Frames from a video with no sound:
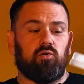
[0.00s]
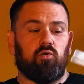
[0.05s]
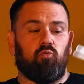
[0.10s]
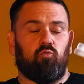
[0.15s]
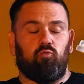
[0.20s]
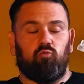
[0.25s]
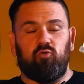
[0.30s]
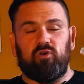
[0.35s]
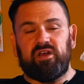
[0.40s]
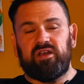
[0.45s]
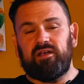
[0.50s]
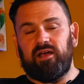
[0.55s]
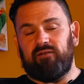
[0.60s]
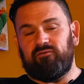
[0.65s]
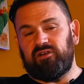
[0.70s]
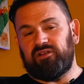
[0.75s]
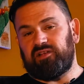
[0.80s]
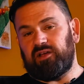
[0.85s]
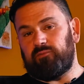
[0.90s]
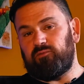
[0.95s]

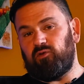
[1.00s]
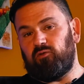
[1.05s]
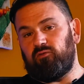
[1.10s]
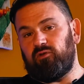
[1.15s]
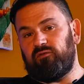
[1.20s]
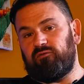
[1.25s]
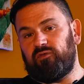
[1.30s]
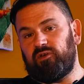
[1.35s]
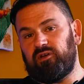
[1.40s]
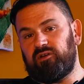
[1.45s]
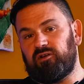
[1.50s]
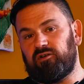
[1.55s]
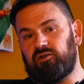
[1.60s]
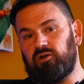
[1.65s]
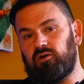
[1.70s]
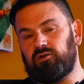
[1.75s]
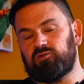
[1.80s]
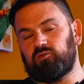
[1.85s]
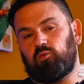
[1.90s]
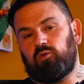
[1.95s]
every time you refill your
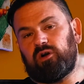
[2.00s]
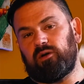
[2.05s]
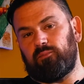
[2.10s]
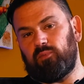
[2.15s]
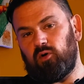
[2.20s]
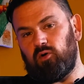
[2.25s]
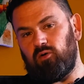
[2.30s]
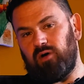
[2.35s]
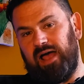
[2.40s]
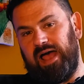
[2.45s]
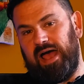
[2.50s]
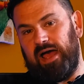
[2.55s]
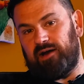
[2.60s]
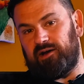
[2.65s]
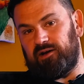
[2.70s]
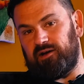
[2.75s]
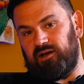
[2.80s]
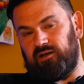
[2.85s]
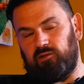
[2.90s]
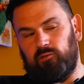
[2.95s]
dog's water bowl, add
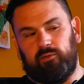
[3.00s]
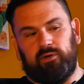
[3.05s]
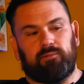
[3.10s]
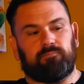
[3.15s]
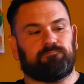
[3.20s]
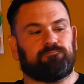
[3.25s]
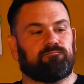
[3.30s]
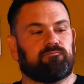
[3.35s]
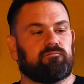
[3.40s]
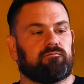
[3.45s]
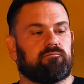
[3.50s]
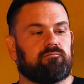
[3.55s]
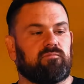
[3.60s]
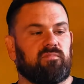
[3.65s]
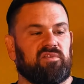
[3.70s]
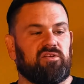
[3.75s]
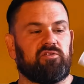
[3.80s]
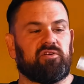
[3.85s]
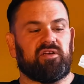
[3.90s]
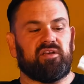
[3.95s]
another one.
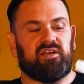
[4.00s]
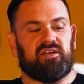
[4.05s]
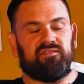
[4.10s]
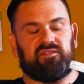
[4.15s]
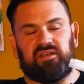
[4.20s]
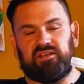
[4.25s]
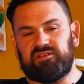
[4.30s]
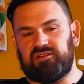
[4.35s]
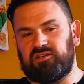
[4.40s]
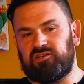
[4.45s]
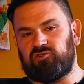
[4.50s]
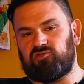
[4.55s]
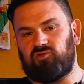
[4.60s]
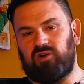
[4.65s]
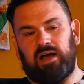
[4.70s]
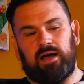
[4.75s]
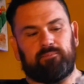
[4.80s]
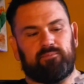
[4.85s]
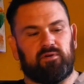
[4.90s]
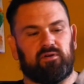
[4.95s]
You can get these in a
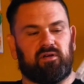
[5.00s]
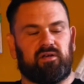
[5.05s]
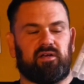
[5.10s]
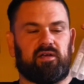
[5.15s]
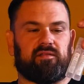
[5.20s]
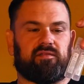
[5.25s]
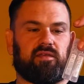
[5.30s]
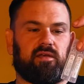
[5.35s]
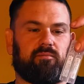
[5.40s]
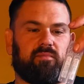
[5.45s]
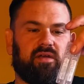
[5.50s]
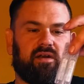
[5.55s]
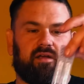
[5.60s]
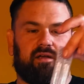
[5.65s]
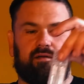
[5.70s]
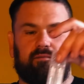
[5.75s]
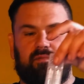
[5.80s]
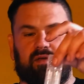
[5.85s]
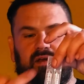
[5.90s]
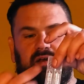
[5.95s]
drop, you can get them in
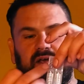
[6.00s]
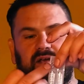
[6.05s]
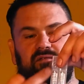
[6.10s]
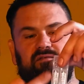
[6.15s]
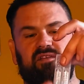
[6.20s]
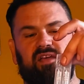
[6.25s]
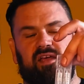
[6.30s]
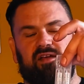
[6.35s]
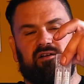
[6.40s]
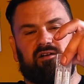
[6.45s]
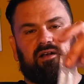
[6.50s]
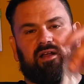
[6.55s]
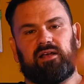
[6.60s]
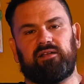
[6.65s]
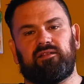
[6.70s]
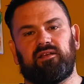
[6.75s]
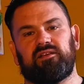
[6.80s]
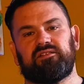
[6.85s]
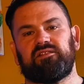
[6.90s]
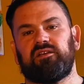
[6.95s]
a container
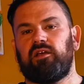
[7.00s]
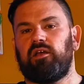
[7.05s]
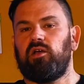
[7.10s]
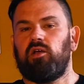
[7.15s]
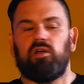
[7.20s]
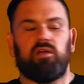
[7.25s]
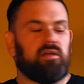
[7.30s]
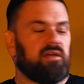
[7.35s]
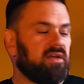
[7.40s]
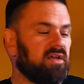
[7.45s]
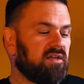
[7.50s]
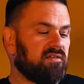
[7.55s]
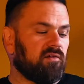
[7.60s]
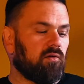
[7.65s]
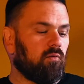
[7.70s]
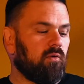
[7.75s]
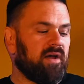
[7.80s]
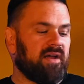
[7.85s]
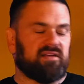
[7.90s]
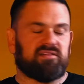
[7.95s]
like this. Either
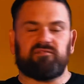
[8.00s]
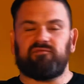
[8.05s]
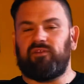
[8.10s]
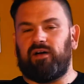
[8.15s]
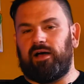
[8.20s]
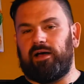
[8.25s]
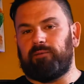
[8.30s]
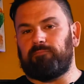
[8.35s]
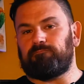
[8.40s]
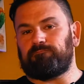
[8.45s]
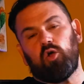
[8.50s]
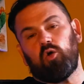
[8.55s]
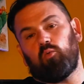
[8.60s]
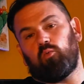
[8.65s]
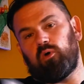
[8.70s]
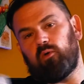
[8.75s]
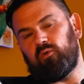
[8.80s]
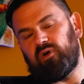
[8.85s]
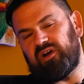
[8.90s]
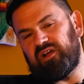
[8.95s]
way is fine.
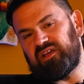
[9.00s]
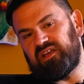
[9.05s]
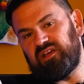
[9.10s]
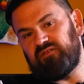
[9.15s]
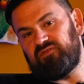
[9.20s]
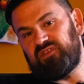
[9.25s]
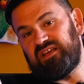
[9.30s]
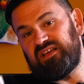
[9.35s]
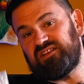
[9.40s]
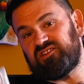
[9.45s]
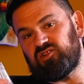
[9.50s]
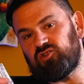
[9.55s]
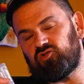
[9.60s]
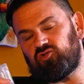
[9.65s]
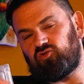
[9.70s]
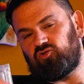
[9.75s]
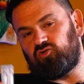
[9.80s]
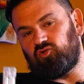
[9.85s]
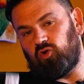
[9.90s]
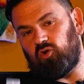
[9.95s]
We want to give these
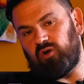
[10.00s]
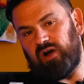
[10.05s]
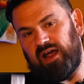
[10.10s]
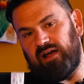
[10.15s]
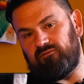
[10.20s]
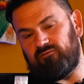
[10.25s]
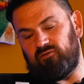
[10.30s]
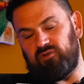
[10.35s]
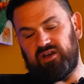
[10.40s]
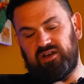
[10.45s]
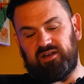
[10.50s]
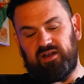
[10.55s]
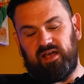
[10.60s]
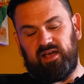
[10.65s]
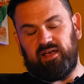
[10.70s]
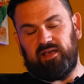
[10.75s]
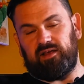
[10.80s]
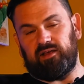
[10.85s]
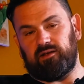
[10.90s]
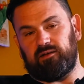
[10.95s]
every
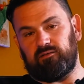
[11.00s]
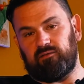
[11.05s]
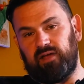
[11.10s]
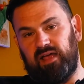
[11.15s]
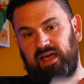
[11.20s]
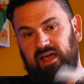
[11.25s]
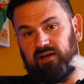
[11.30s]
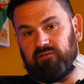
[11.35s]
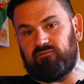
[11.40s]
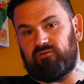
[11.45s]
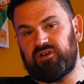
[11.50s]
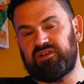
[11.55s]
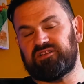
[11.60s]
day every